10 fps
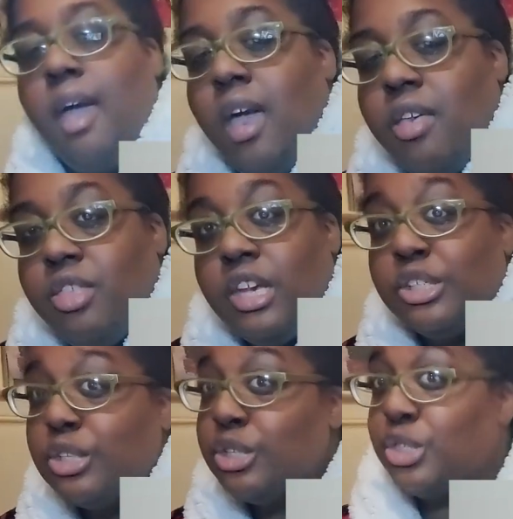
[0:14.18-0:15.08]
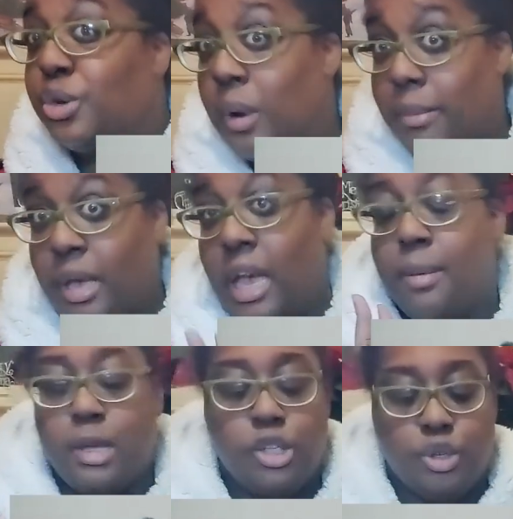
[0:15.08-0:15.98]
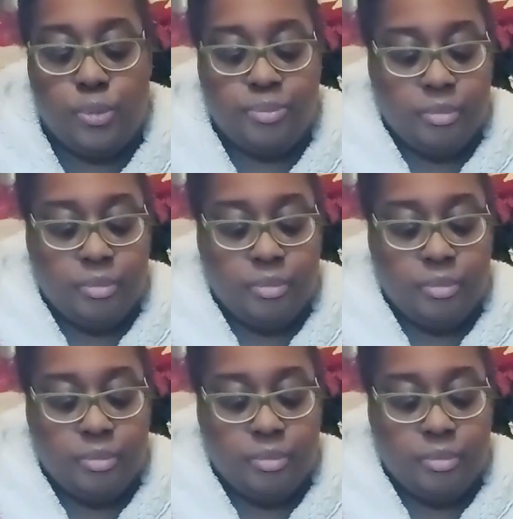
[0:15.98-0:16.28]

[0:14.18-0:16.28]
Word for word: And these are the two I made. I made two.